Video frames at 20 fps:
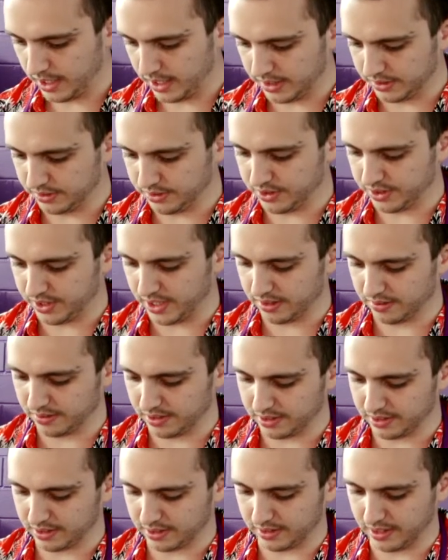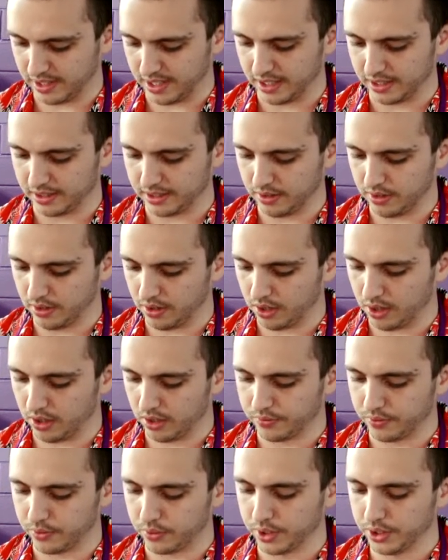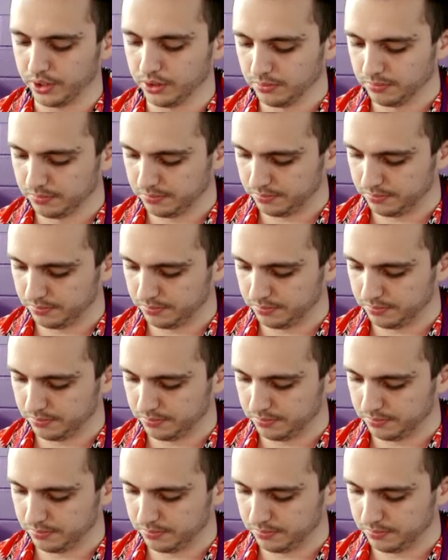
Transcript: a generous glug of oil.